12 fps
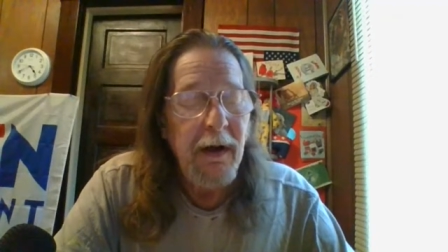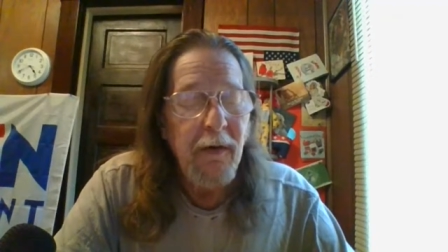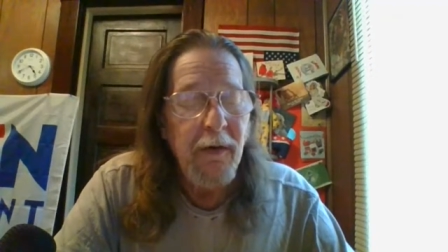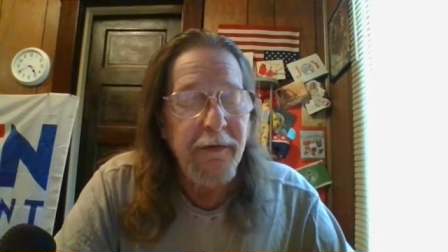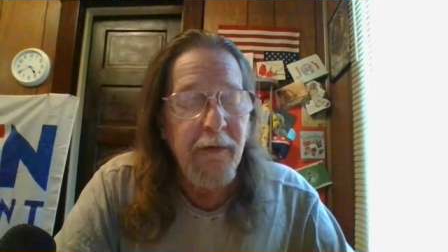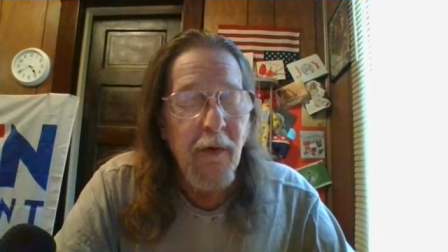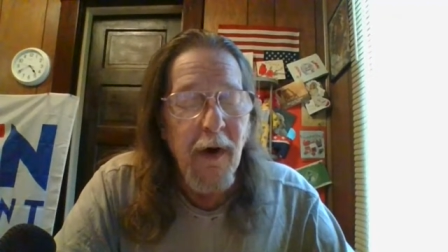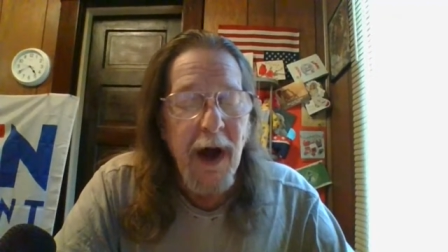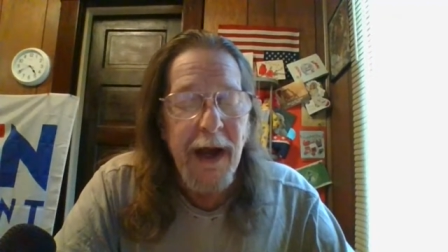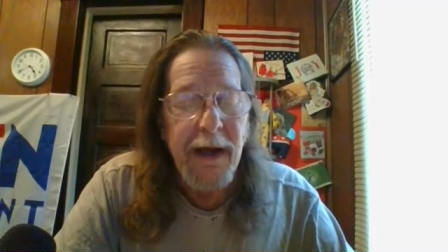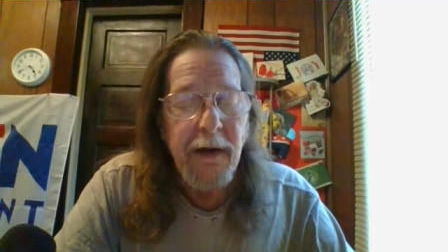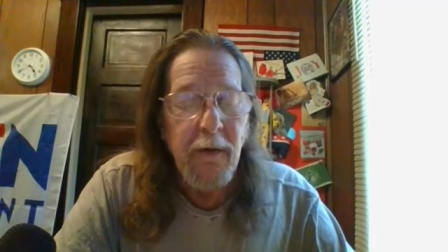was
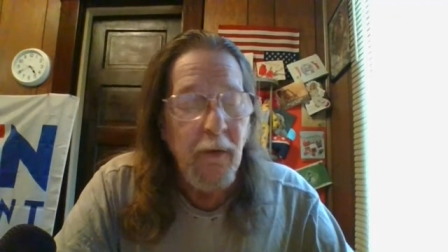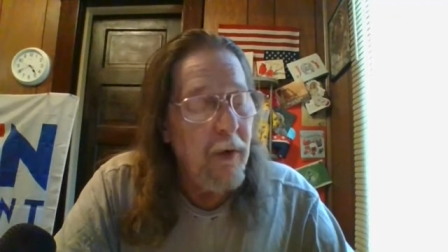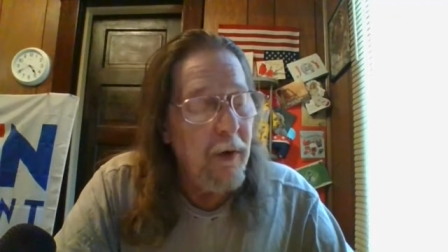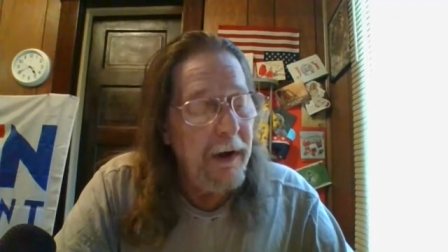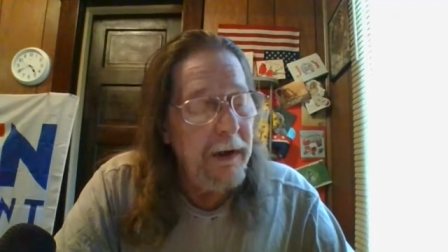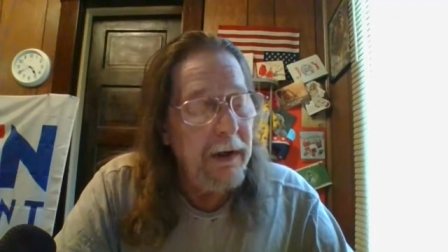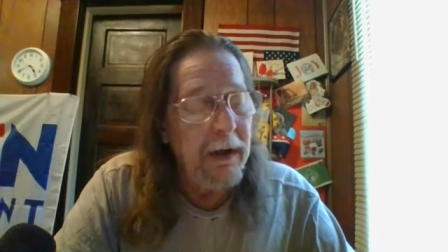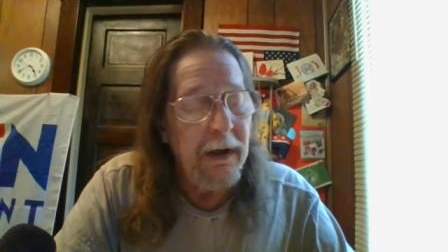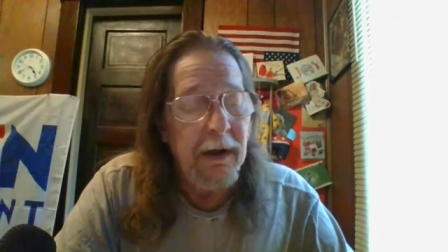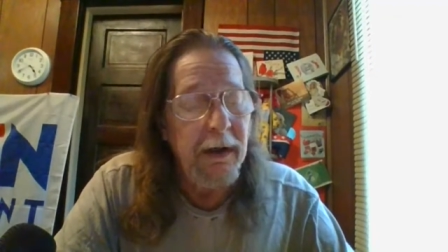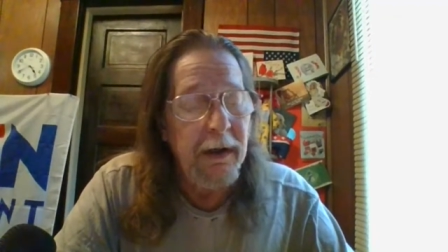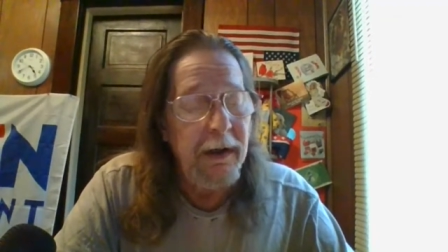right in what
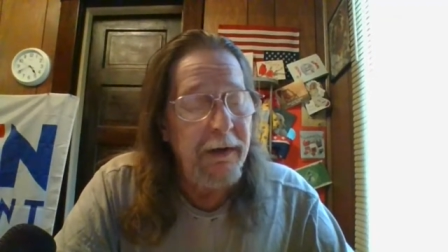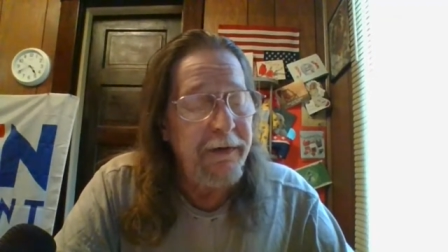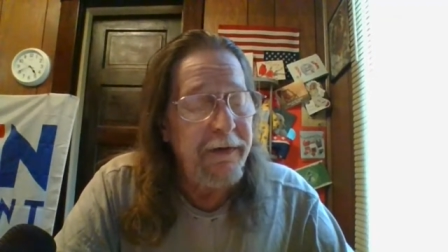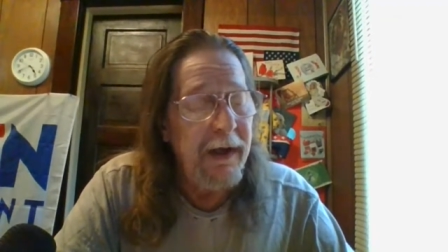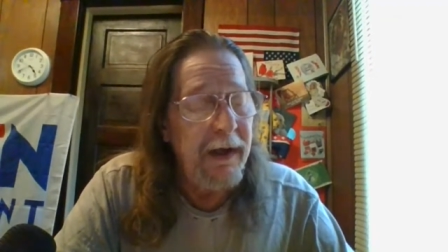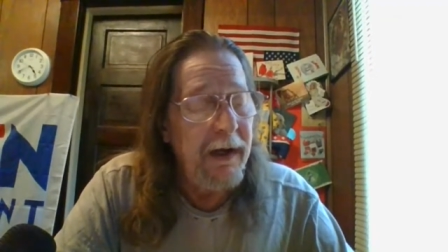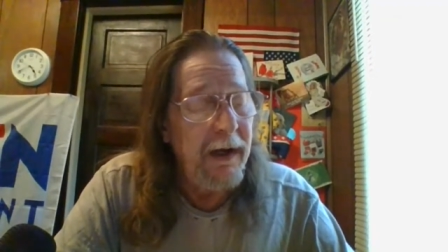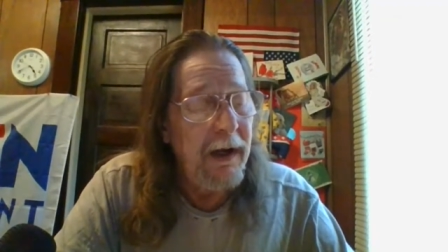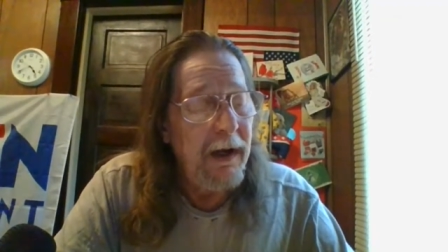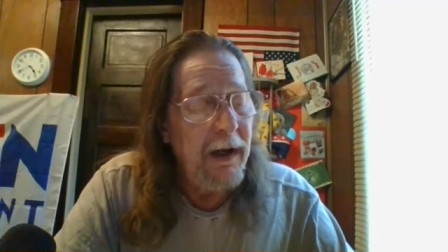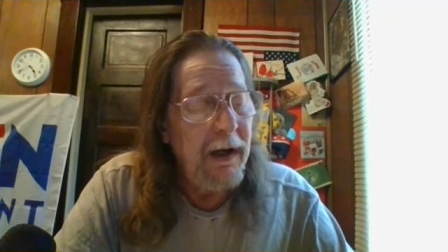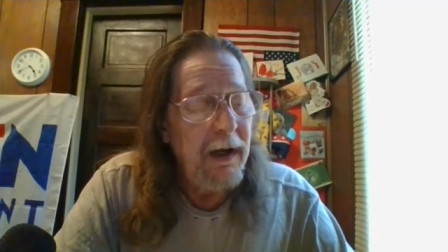he said.
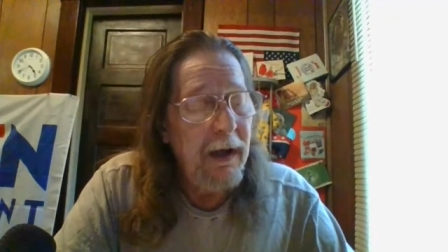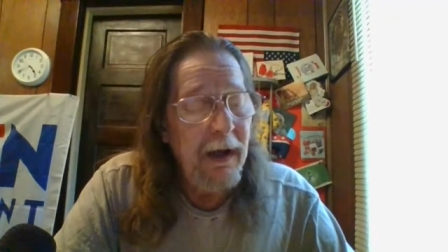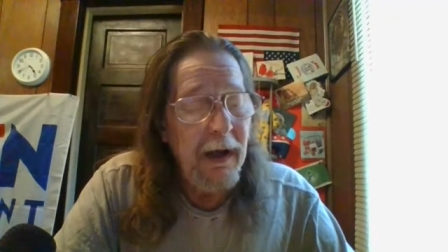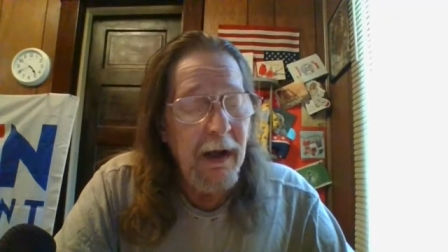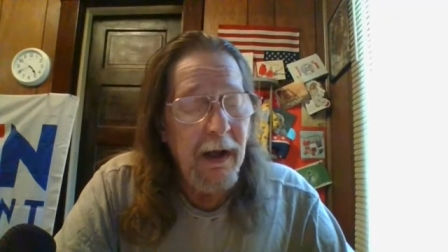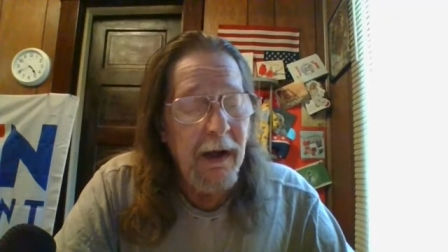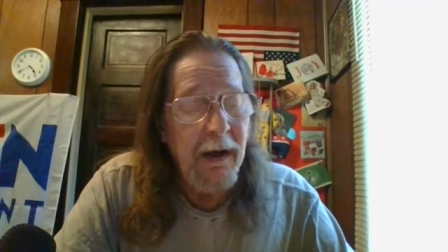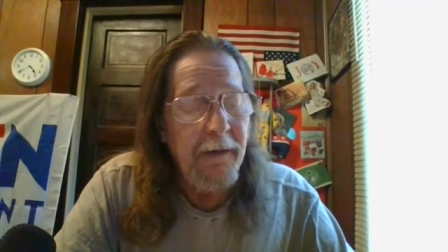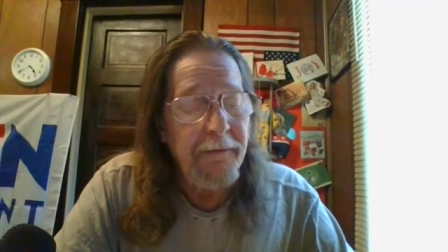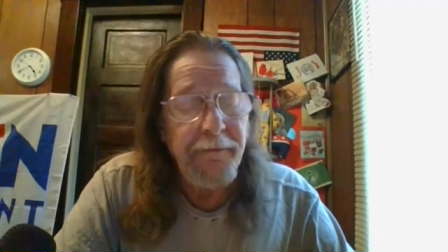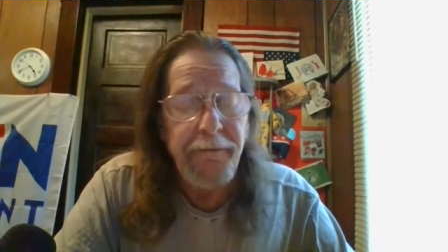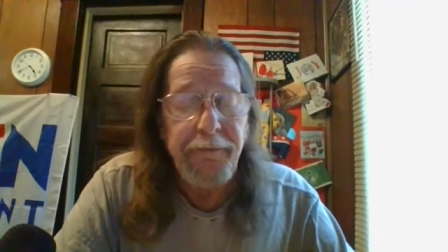Uh,